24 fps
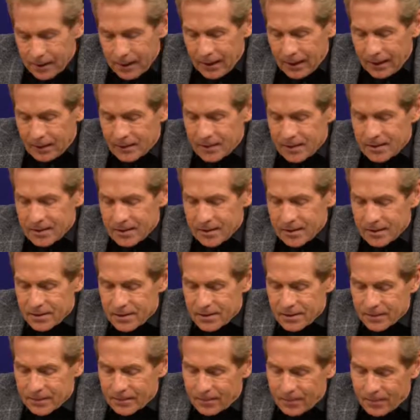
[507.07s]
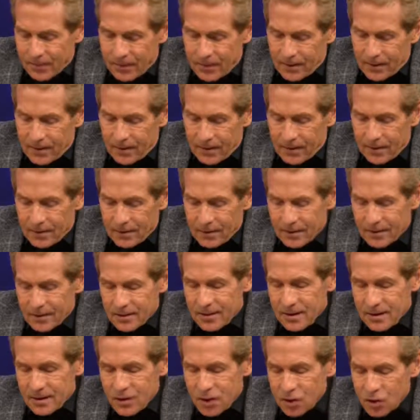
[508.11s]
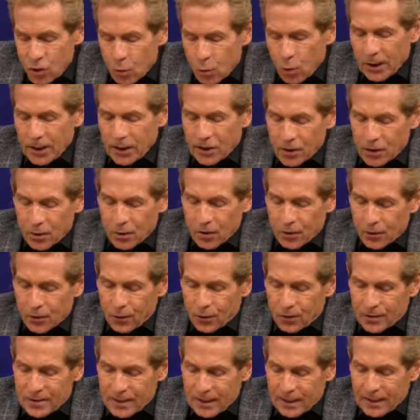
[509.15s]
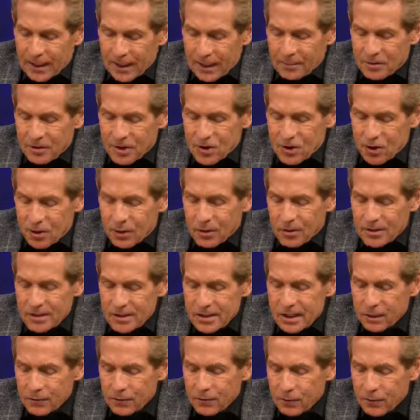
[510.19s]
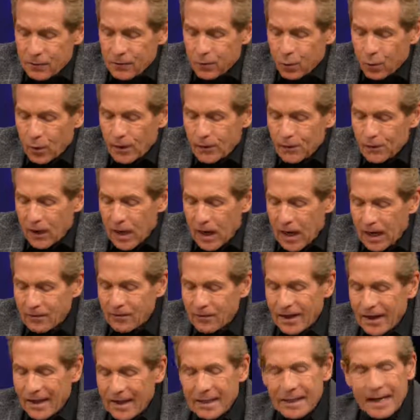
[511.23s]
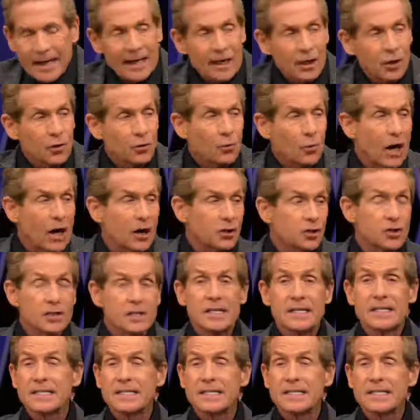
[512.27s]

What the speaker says: this is, it's a 22-13 game. It's 3rd and 10 from the 45, and Aaron Rodgers is